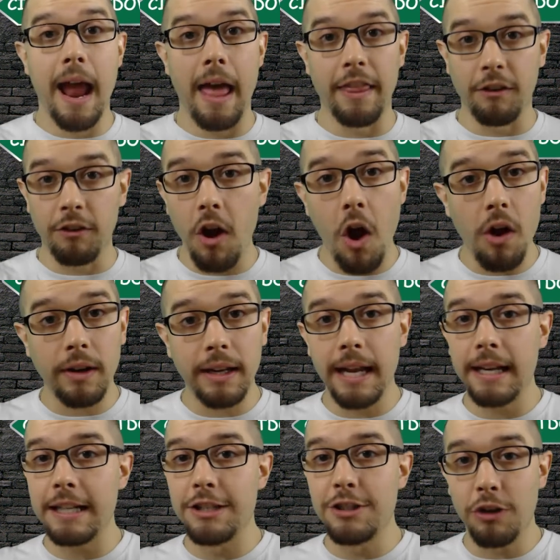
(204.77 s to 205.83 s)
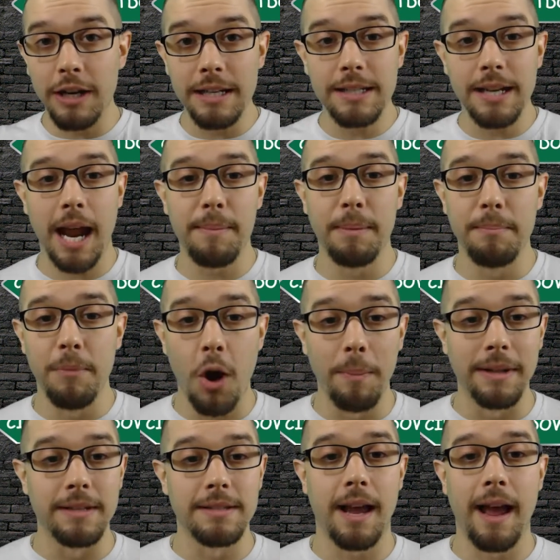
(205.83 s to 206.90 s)
And they're all getting screen time and
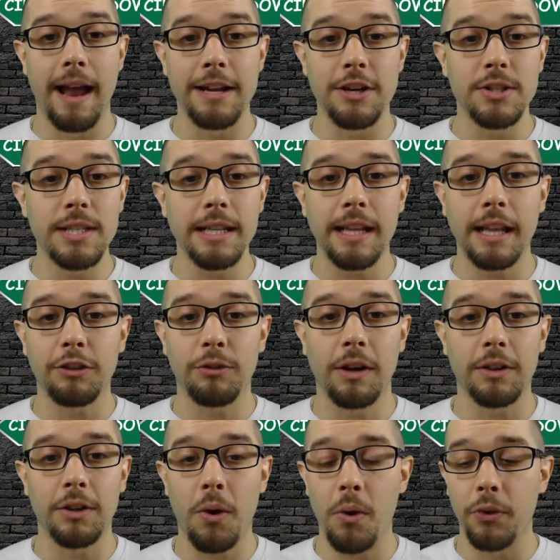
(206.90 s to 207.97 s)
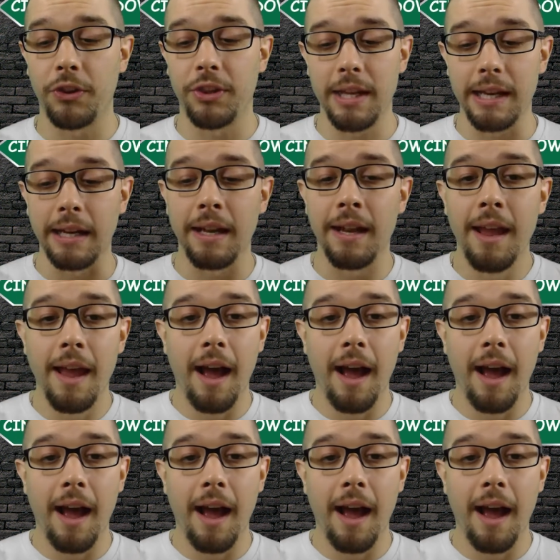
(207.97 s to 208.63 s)
moments. And you see that throughout the whole thing.